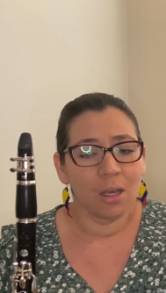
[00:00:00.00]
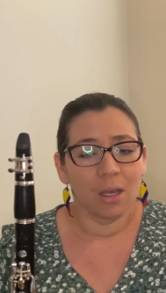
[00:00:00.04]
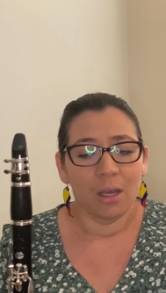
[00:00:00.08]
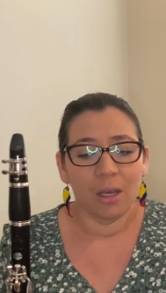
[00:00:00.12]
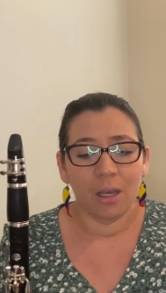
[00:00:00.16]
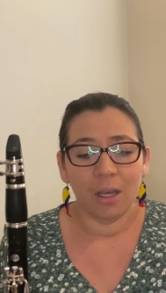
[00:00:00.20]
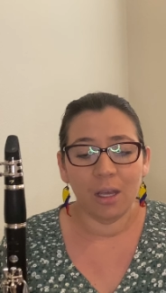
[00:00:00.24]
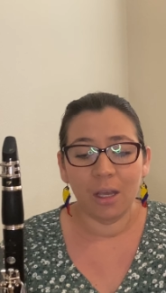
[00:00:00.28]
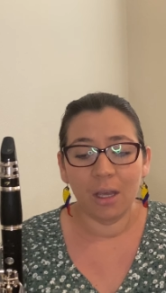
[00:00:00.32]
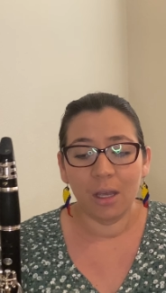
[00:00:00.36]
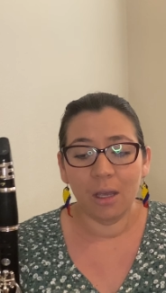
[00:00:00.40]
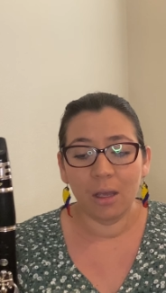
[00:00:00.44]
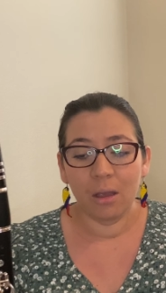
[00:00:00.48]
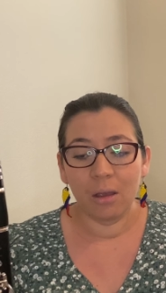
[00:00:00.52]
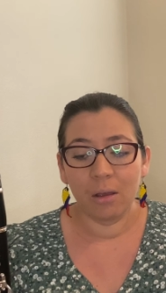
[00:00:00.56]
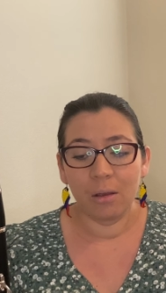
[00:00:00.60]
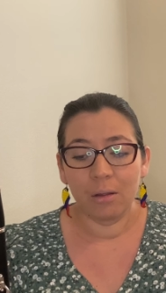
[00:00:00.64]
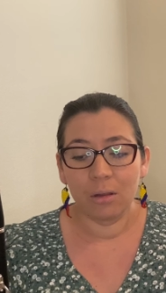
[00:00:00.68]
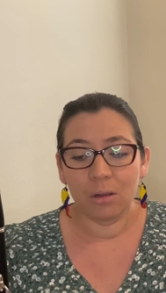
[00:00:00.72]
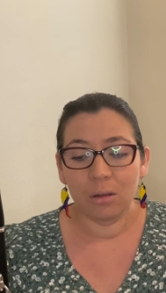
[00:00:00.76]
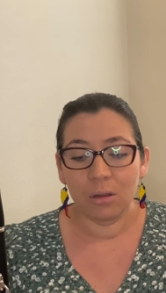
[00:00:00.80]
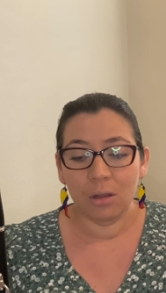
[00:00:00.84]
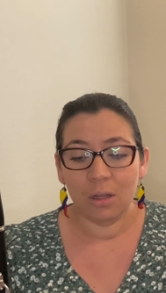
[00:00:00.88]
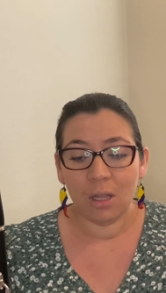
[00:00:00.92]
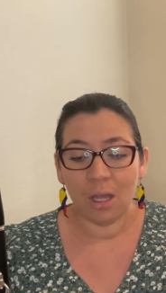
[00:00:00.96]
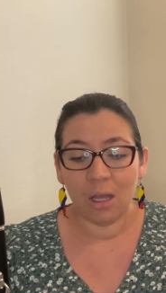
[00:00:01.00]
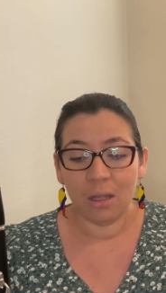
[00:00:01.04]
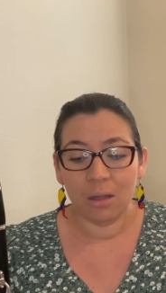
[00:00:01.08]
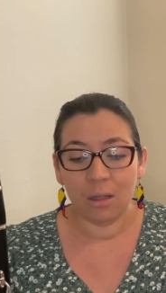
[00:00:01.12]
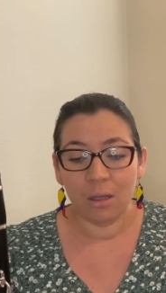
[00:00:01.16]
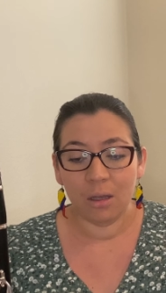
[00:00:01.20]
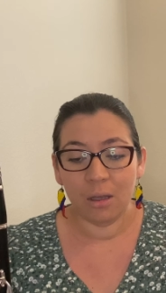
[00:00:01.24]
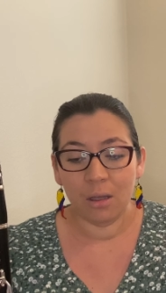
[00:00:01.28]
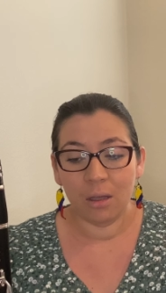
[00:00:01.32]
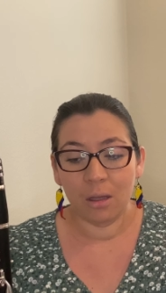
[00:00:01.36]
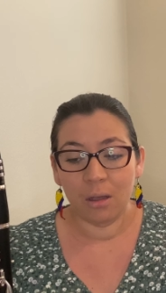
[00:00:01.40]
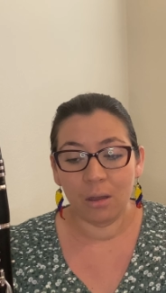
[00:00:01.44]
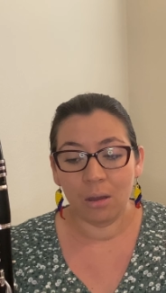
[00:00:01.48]

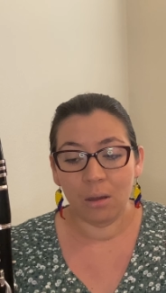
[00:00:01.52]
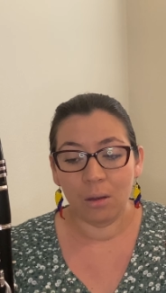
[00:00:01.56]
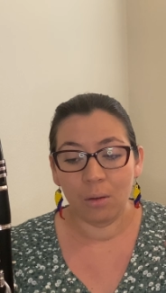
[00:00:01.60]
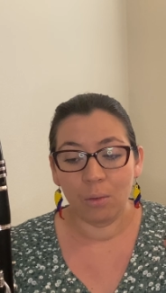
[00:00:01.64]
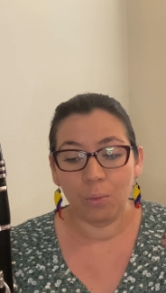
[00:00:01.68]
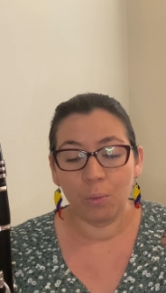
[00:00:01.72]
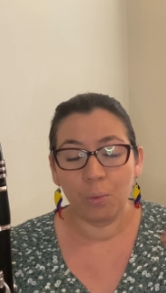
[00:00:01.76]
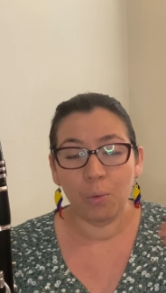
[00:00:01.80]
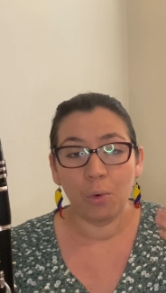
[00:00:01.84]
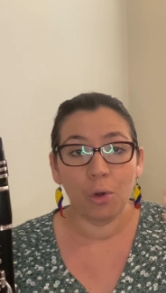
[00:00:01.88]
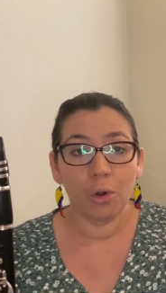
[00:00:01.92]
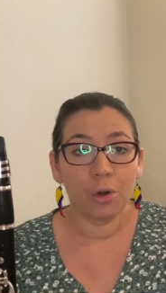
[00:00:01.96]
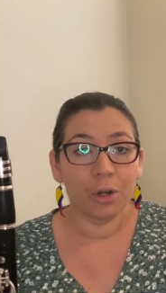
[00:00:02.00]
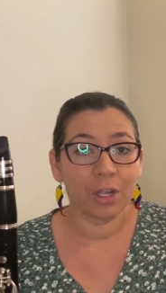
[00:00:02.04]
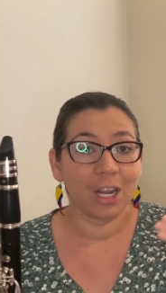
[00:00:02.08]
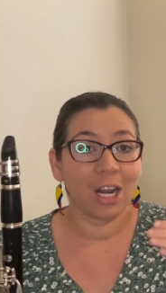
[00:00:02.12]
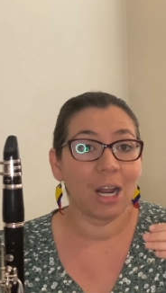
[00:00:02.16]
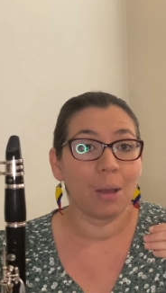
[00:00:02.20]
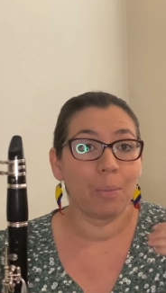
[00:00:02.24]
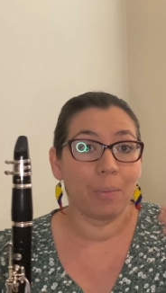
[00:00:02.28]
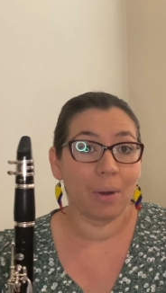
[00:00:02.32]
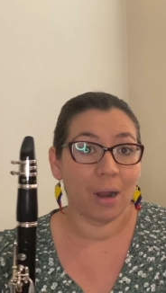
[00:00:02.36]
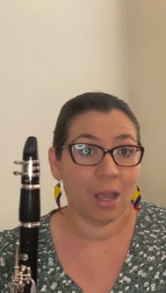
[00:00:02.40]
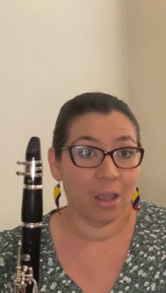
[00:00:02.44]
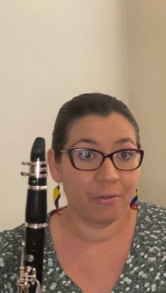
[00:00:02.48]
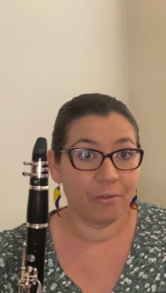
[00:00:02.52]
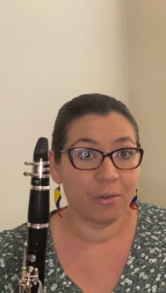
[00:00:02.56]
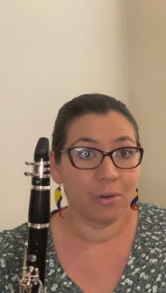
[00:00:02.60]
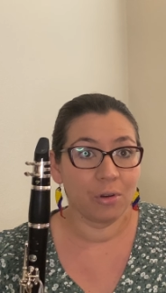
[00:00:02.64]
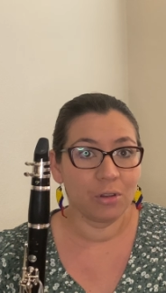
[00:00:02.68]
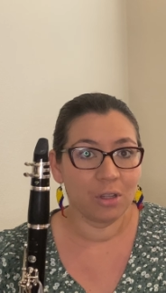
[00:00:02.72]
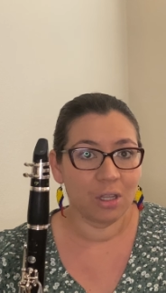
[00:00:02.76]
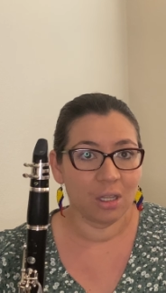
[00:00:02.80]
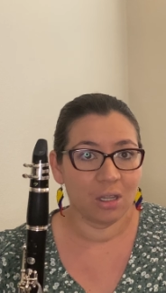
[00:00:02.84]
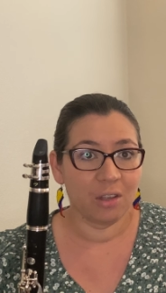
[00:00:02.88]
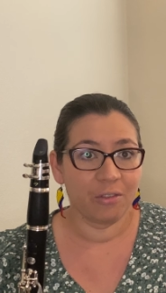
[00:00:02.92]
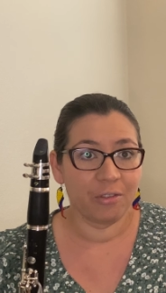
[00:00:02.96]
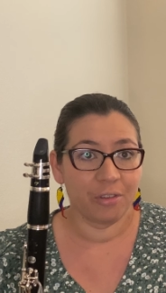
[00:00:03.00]
that work and apply for
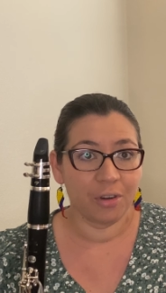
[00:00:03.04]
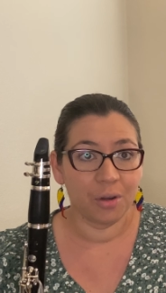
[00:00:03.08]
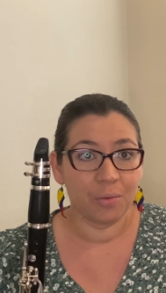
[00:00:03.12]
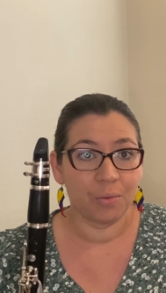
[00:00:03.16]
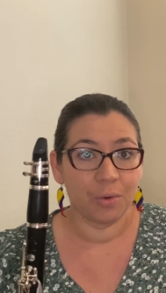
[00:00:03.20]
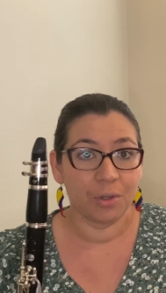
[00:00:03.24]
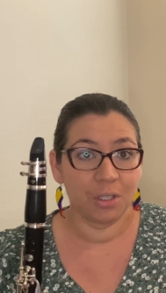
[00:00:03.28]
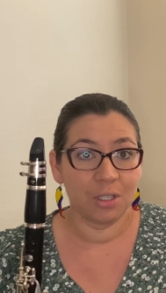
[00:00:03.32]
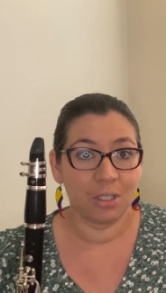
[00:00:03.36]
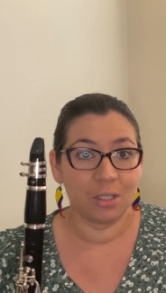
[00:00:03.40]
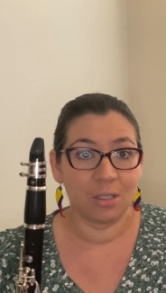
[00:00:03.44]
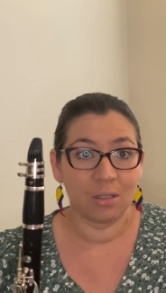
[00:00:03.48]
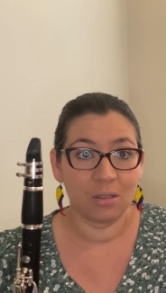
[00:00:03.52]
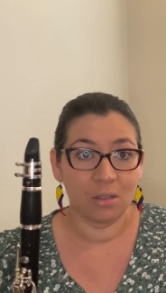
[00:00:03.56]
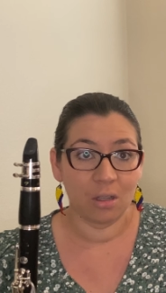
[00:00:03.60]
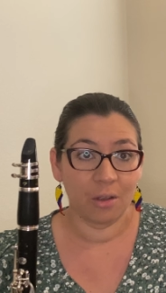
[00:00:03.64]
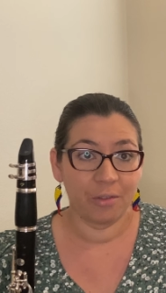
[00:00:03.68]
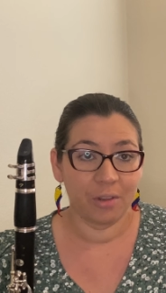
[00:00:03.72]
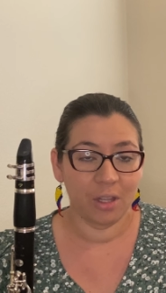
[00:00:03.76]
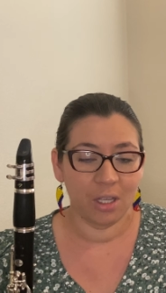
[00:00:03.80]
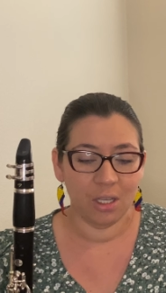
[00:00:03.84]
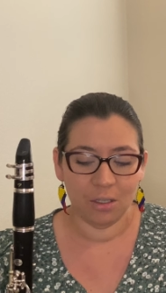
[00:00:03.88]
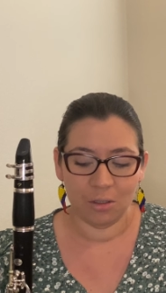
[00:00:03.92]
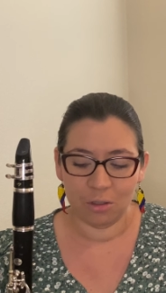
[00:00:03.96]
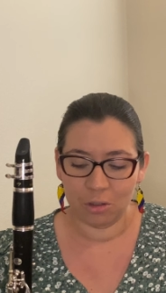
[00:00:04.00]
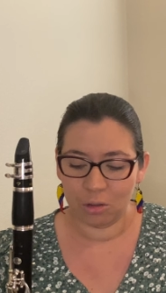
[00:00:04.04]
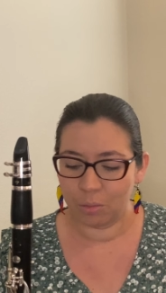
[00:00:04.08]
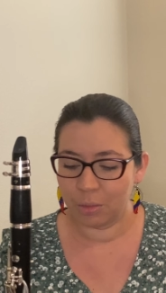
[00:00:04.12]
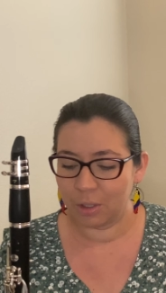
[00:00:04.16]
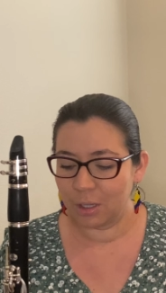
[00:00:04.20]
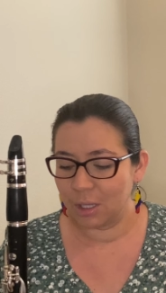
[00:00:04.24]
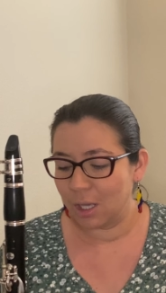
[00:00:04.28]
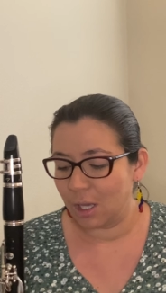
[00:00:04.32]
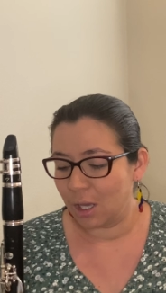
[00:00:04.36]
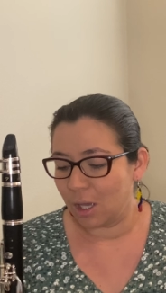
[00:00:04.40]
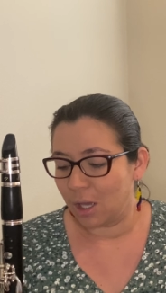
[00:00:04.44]
the different registers of the instrument.